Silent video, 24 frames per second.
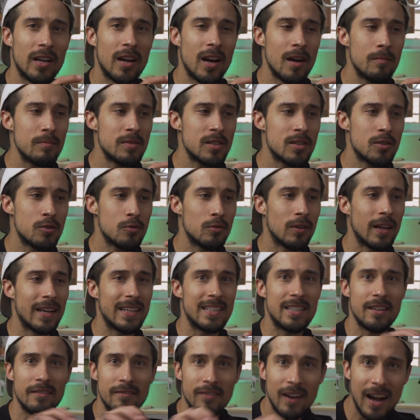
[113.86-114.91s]
it comes to
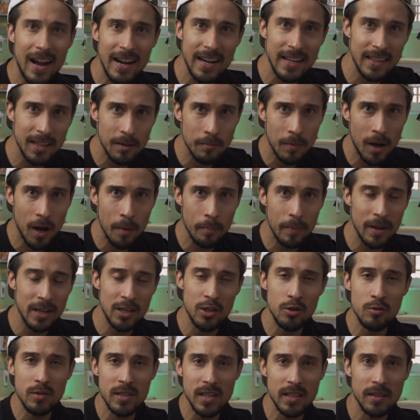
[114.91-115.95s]
like dividing them up and
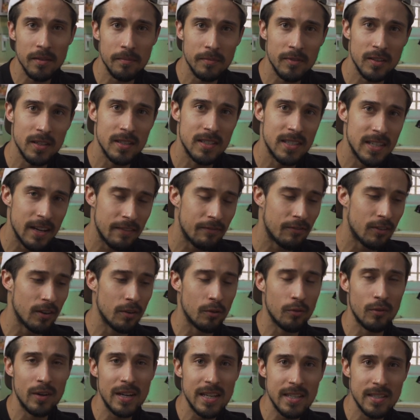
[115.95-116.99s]
using them for different
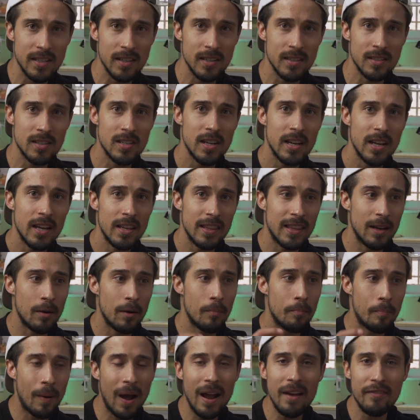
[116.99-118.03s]
reasons, they're
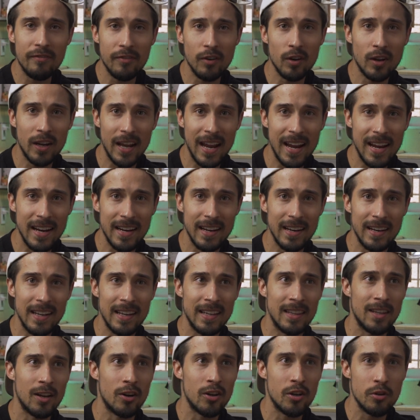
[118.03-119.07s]
bifurcated
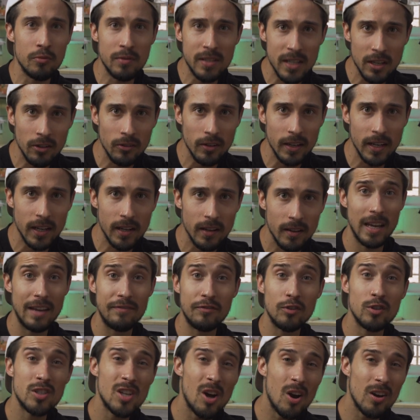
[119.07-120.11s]
in their utility. If
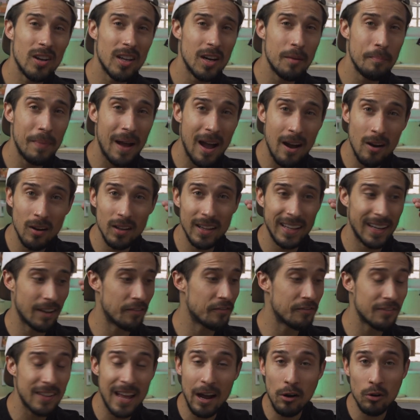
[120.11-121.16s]
you're talking about like a
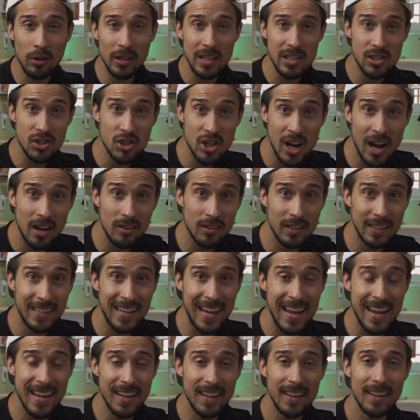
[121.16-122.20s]
flourless chocolate
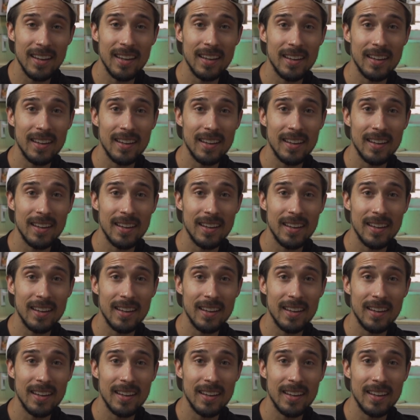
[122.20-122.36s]
cake,